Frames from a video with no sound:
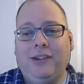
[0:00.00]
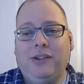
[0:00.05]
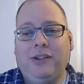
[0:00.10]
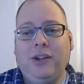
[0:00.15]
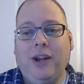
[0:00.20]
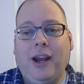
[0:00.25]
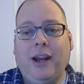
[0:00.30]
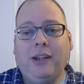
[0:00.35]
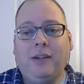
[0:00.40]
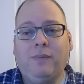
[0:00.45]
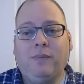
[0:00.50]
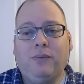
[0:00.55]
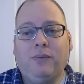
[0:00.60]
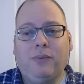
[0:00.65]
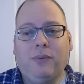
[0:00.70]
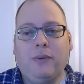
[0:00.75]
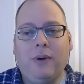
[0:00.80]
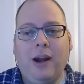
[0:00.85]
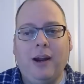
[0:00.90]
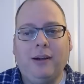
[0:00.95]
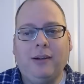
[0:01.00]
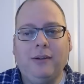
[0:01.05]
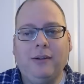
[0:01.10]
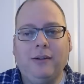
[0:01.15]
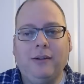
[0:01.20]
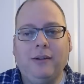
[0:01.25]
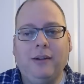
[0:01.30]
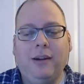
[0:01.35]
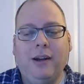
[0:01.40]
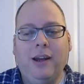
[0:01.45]
Josh
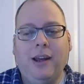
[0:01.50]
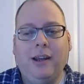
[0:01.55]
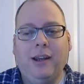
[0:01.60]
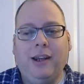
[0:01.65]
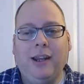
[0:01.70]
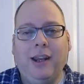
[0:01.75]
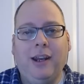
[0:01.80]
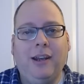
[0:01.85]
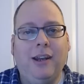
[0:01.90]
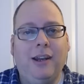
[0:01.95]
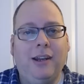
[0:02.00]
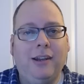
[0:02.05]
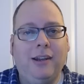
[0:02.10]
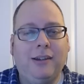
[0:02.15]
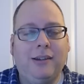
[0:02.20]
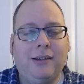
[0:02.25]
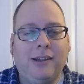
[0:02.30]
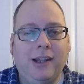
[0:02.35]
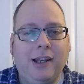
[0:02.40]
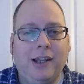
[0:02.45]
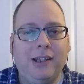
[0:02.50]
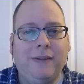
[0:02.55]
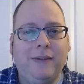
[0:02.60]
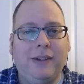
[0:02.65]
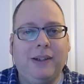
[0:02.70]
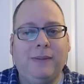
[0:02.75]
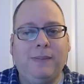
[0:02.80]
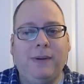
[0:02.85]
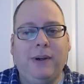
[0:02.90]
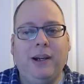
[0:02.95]
Proctor, again, tons
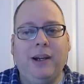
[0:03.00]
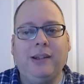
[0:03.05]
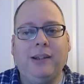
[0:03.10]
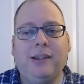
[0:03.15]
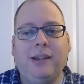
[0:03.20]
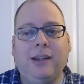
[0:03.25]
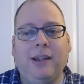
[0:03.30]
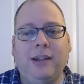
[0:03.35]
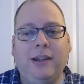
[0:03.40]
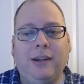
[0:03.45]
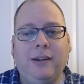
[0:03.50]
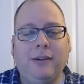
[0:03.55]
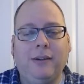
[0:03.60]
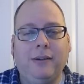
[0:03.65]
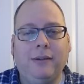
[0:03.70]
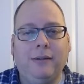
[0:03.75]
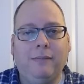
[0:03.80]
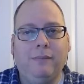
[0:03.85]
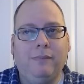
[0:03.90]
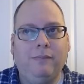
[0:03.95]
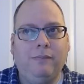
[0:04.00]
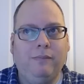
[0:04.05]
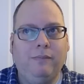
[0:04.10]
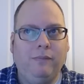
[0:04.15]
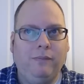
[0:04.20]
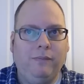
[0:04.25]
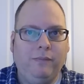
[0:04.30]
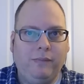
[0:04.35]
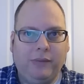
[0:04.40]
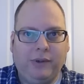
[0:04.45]
of experience. Another
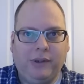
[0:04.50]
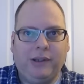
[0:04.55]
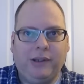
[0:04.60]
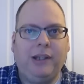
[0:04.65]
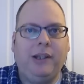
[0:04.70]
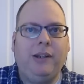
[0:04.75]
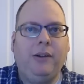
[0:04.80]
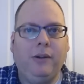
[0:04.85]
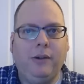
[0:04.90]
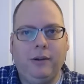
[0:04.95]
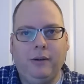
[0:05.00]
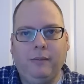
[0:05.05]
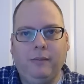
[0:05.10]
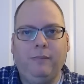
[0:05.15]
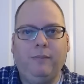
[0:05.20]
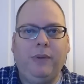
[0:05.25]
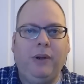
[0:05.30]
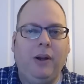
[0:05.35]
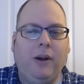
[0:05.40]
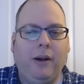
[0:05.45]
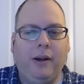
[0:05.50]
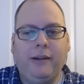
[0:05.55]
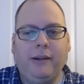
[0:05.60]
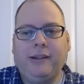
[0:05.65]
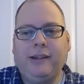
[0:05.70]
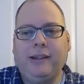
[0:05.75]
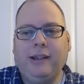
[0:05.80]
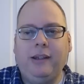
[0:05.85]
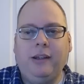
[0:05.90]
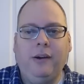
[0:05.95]
senior,
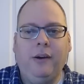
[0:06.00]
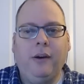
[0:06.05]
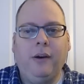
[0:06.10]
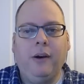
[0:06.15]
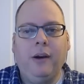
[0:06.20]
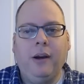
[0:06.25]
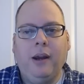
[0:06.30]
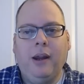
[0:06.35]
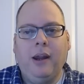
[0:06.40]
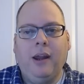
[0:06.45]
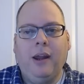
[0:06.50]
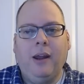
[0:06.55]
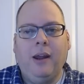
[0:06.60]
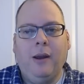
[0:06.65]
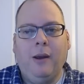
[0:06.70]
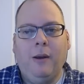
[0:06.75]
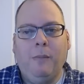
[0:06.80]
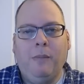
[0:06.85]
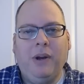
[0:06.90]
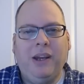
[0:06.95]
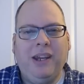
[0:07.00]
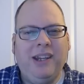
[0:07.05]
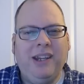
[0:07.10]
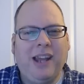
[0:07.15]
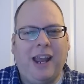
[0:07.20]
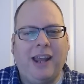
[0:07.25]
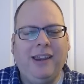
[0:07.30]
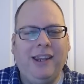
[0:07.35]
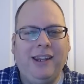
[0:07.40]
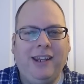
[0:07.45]
beyond senior, but
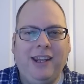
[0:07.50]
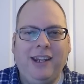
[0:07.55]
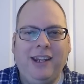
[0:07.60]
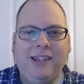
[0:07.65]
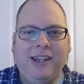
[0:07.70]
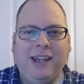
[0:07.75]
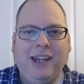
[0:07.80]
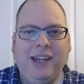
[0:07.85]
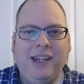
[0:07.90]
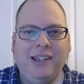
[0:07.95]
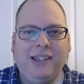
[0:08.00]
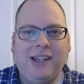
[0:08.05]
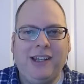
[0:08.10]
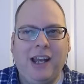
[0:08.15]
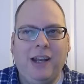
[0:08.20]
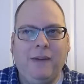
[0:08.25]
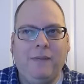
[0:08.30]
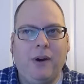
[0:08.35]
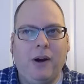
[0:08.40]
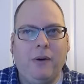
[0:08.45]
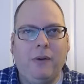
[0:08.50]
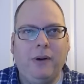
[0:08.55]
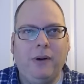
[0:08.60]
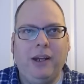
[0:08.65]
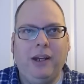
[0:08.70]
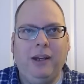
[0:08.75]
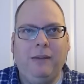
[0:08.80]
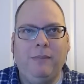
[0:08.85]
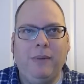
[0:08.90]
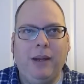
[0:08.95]
I think he's kind of
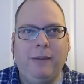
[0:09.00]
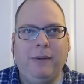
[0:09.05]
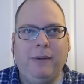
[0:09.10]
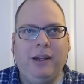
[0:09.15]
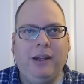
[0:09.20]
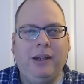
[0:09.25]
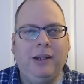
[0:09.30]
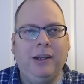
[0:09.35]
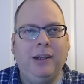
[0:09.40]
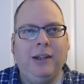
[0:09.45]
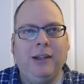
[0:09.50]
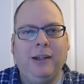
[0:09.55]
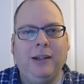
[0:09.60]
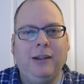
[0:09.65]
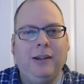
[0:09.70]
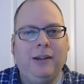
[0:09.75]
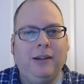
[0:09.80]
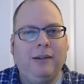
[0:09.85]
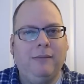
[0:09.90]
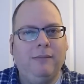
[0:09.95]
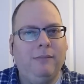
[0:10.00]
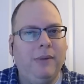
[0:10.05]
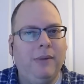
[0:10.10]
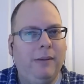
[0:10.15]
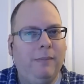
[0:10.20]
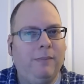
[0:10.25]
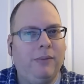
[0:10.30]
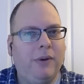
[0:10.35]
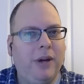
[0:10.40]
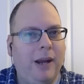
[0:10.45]
already
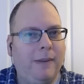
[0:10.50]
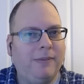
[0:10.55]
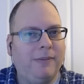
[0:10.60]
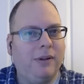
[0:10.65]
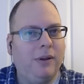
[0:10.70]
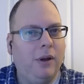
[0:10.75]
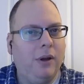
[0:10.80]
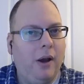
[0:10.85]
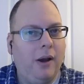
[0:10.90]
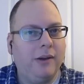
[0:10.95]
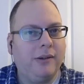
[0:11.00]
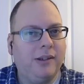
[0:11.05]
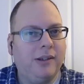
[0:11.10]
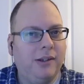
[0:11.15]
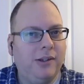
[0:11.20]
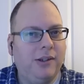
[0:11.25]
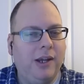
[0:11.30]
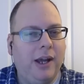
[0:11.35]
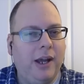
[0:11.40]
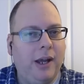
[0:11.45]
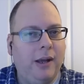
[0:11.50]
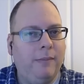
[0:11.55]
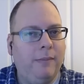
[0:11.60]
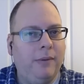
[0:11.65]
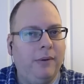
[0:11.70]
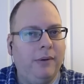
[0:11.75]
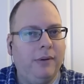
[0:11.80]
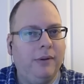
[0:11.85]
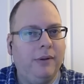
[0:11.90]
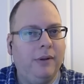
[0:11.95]
perhaps lost
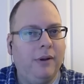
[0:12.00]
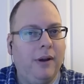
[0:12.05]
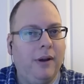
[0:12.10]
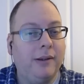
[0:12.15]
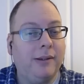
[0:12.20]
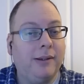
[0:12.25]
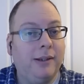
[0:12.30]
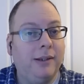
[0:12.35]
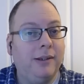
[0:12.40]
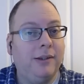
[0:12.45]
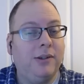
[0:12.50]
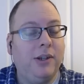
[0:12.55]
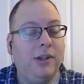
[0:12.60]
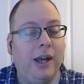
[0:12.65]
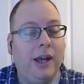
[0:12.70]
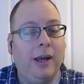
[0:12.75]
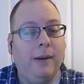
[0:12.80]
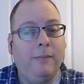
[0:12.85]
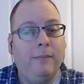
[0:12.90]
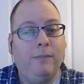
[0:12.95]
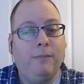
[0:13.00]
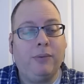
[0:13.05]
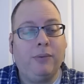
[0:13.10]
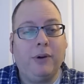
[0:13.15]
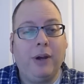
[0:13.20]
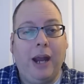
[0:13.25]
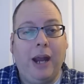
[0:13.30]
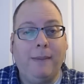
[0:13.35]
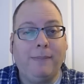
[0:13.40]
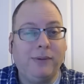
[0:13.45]
his job,
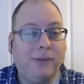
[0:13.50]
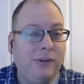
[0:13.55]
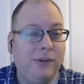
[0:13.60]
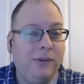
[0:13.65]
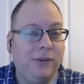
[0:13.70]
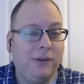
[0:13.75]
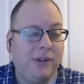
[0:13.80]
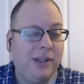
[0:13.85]
perhaps to